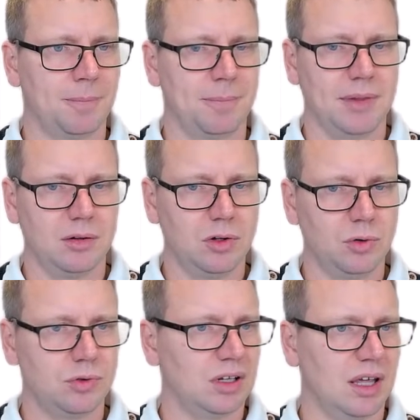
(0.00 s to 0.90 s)

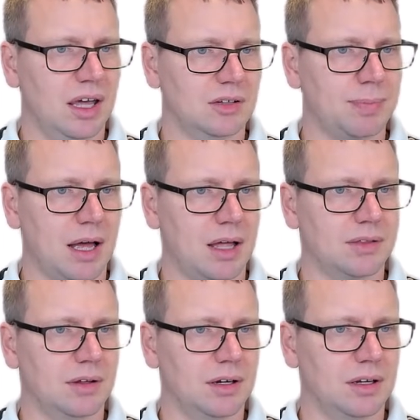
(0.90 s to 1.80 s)
using
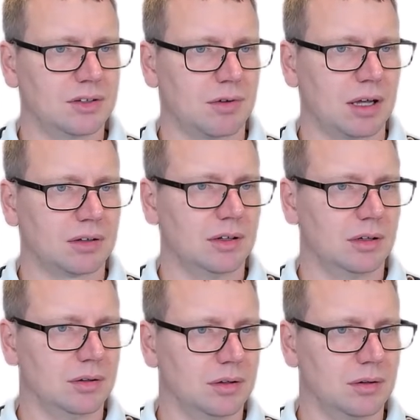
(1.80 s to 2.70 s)
XPath and
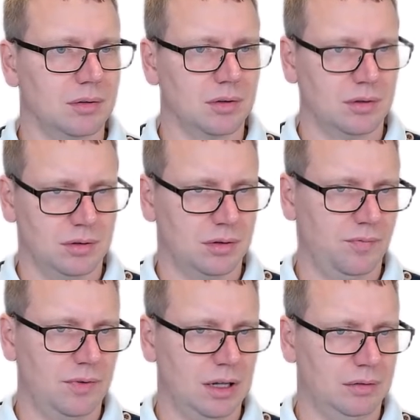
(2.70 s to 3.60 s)
extracting the
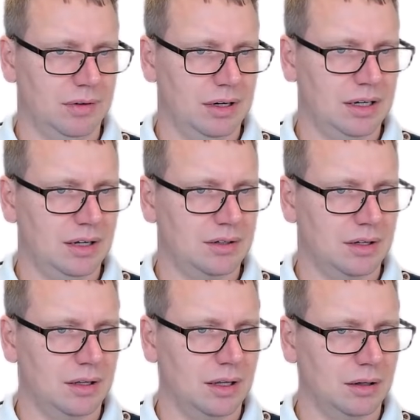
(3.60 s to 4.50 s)
relevant
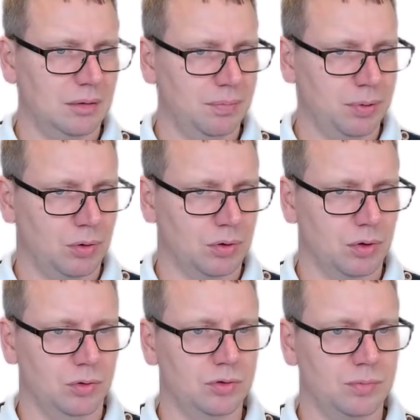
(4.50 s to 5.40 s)
data, like port
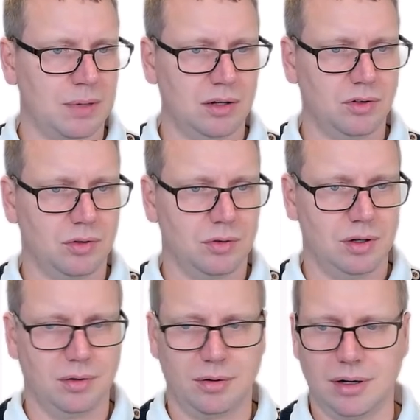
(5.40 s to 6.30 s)
host manager
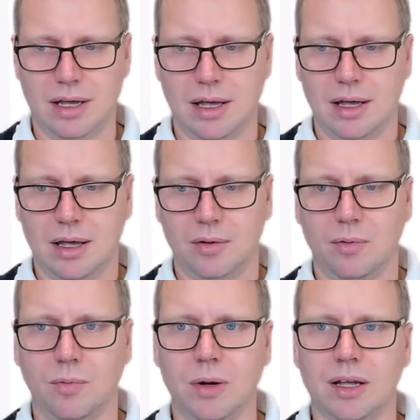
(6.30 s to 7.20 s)
here.
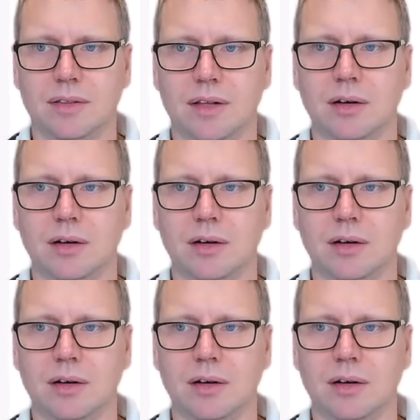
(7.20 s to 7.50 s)
We can then